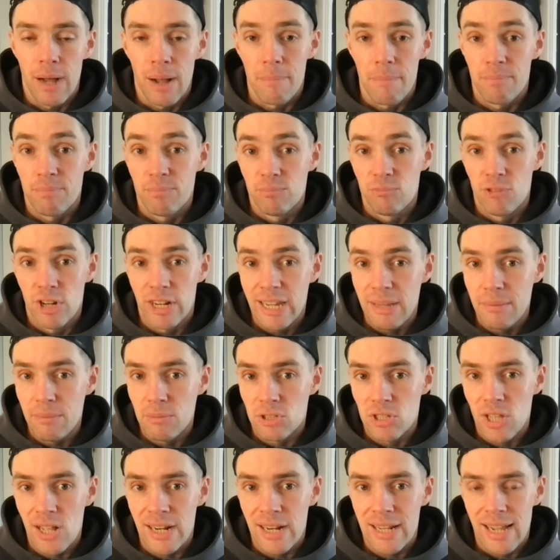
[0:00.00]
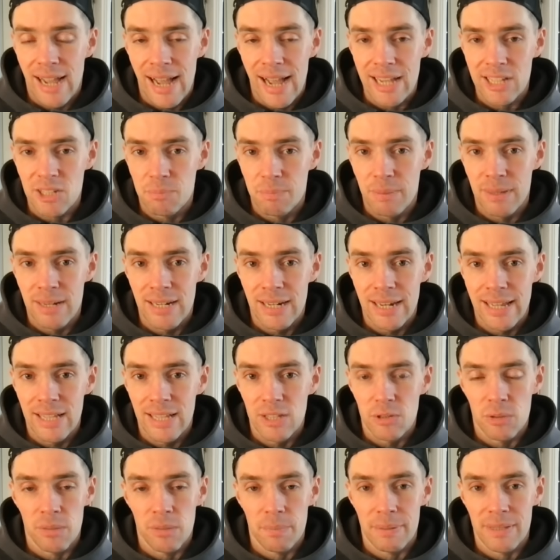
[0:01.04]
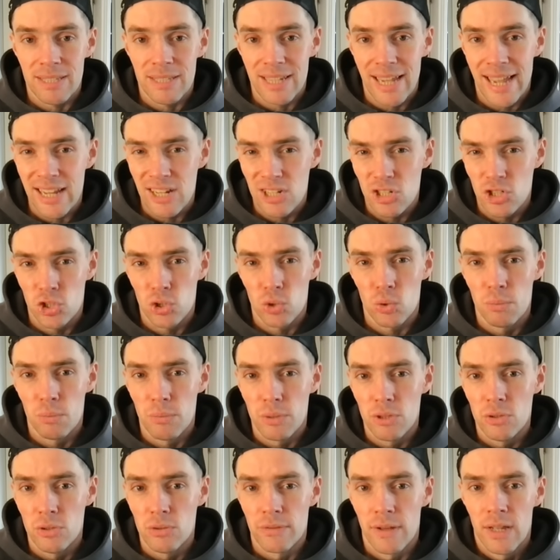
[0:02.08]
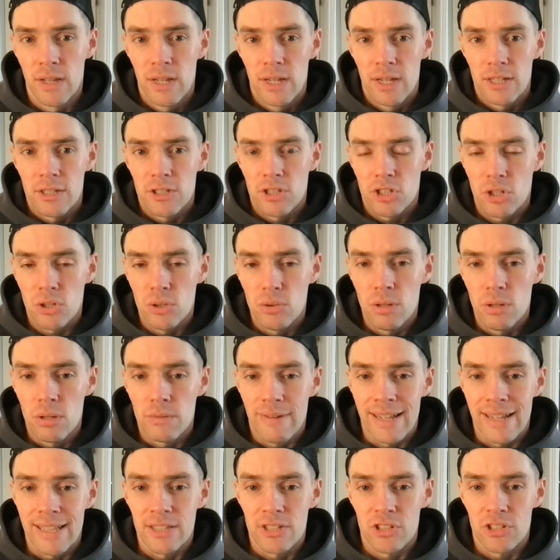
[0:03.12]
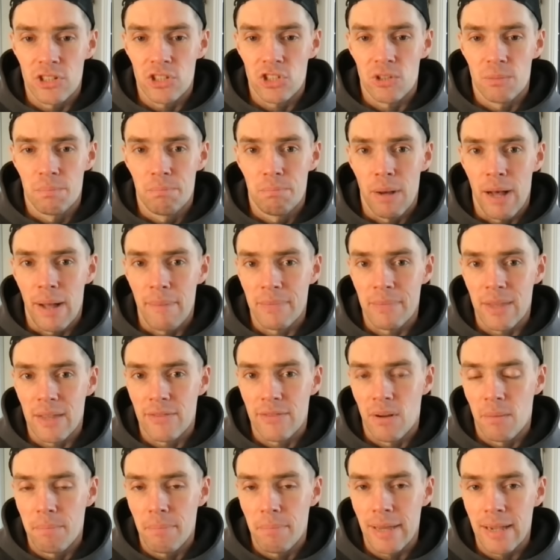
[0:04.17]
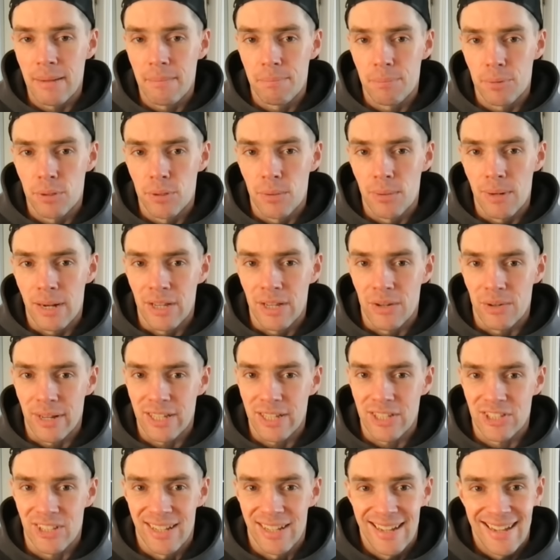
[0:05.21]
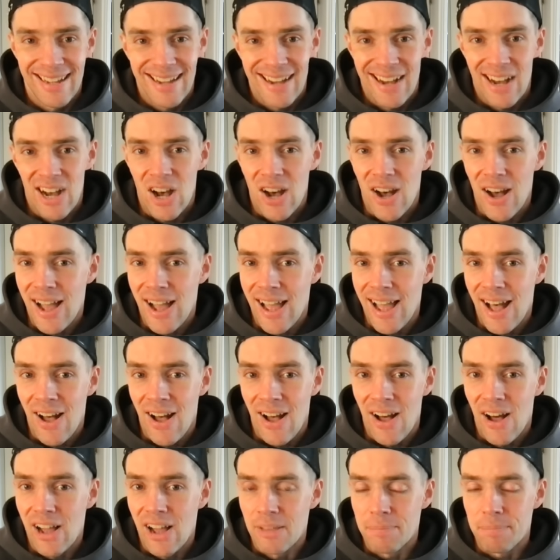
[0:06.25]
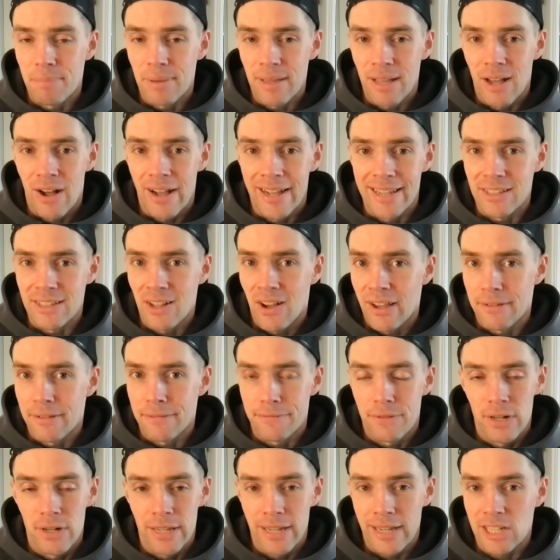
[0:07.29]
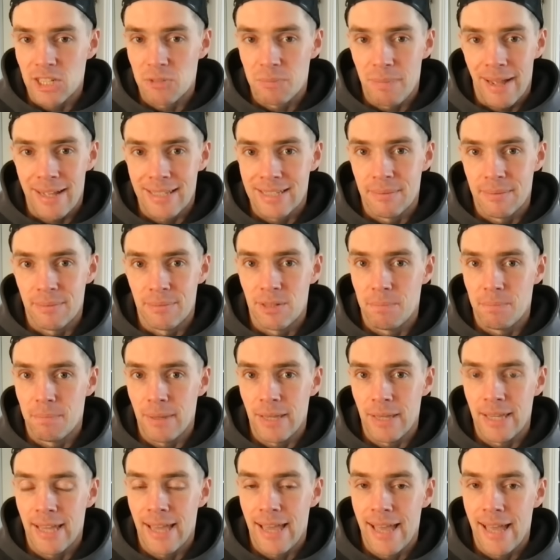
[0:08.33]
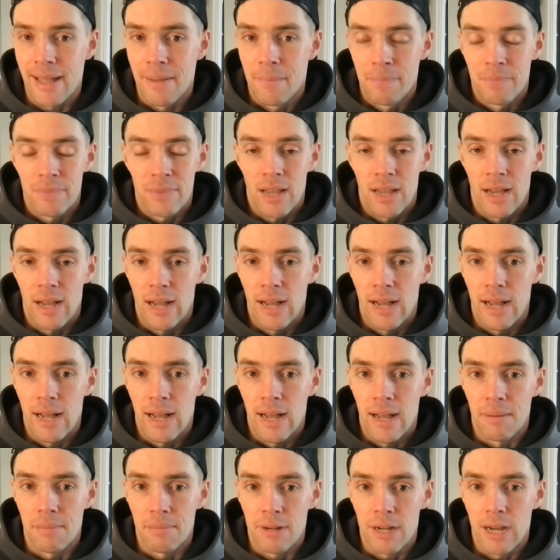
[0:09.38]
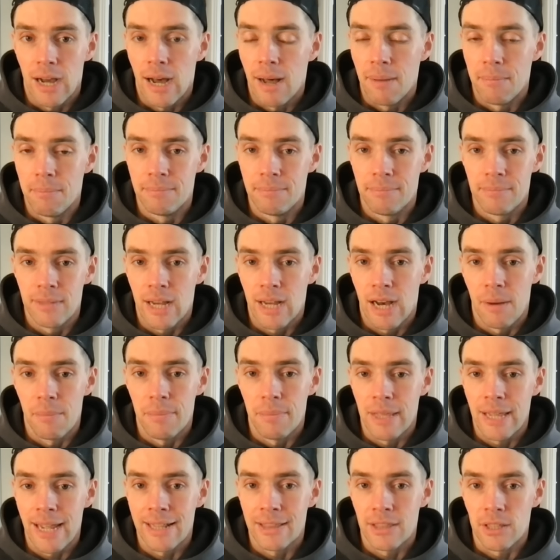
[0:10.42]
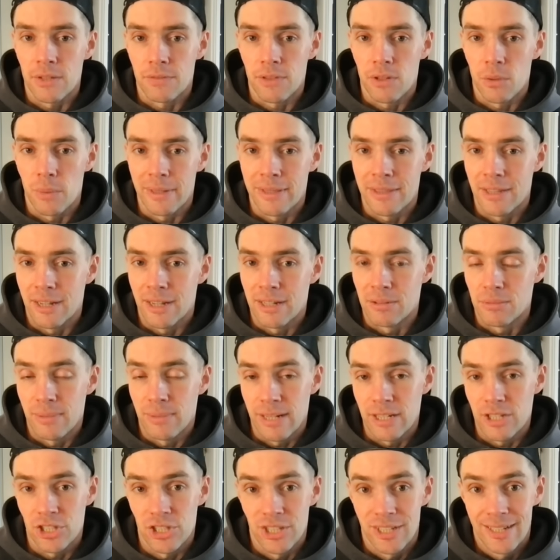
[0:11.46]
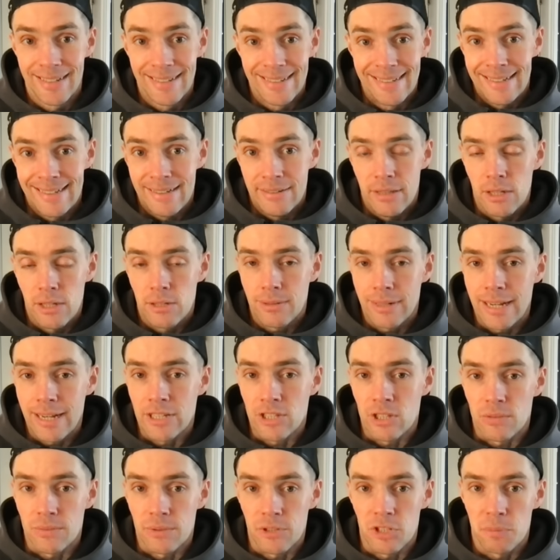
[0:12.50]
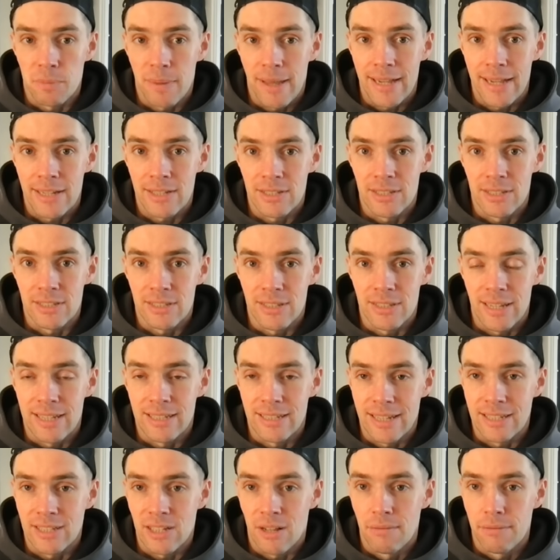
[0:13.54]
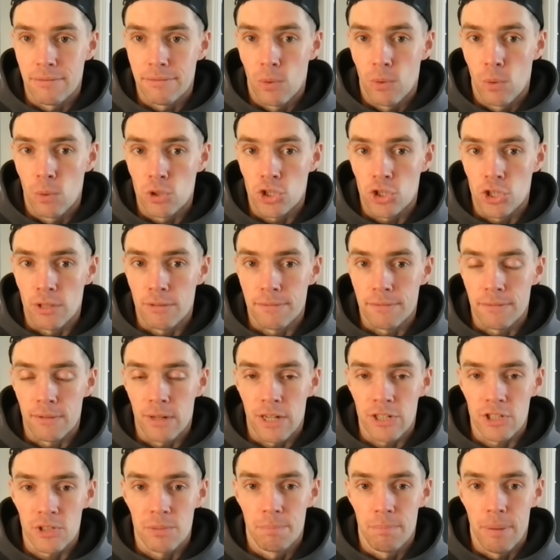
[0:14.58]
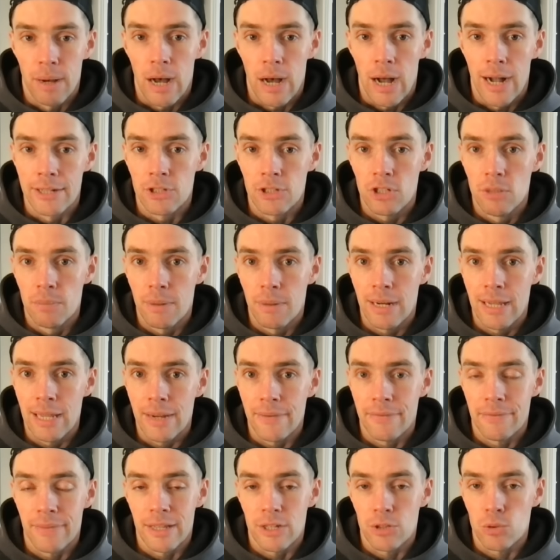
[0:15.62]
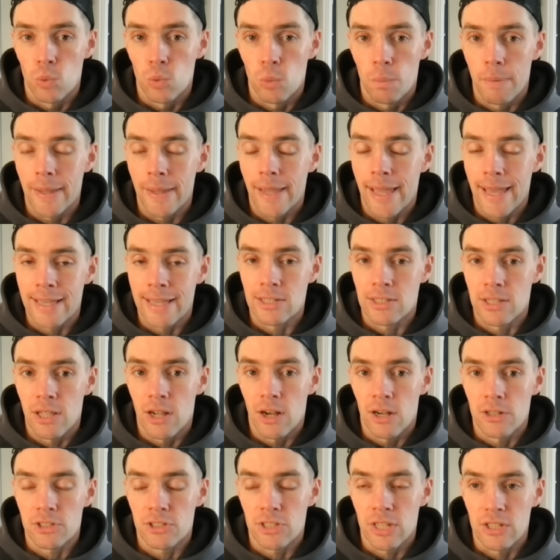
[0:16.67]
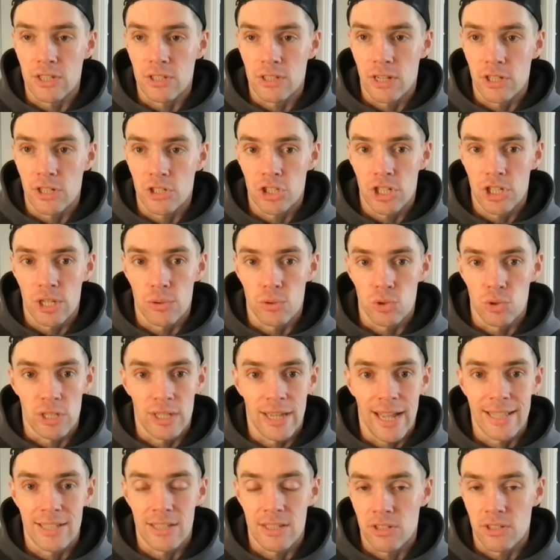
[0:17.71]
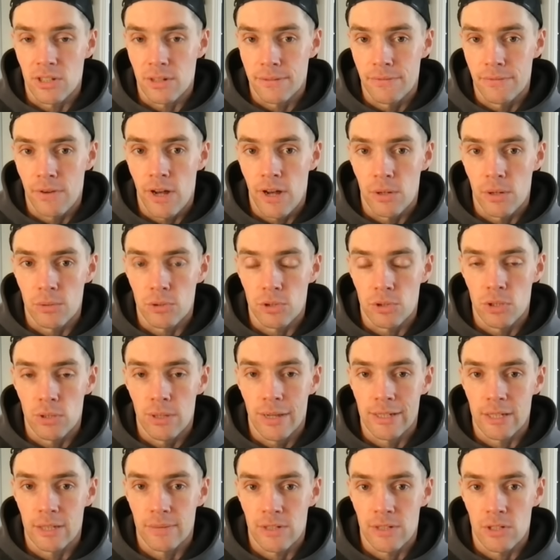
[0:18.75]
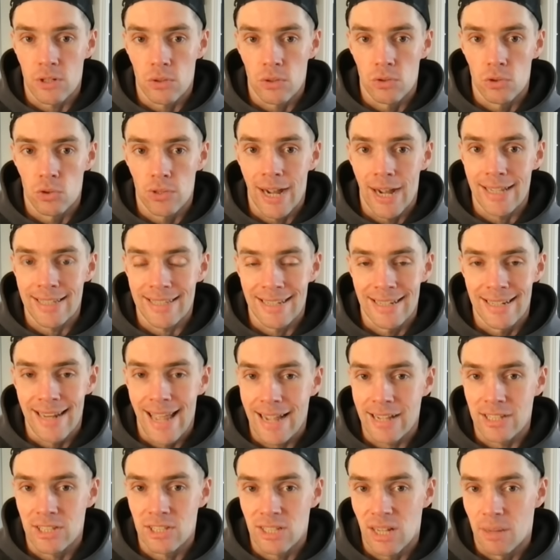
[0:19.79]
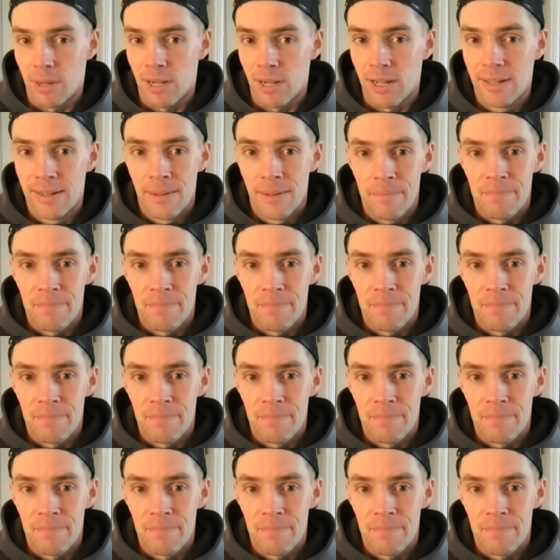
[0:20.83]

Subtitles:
But Raheem Sterling has been linked with a potential move to Juventus. But if I'm being brutally honest, I fully expect him to be here come the end of the window, which, the greatest of respects, is unfortunate for us. But I do believe this will be his last season at Chelsea. He heads into the final 2 years of his contract next summer.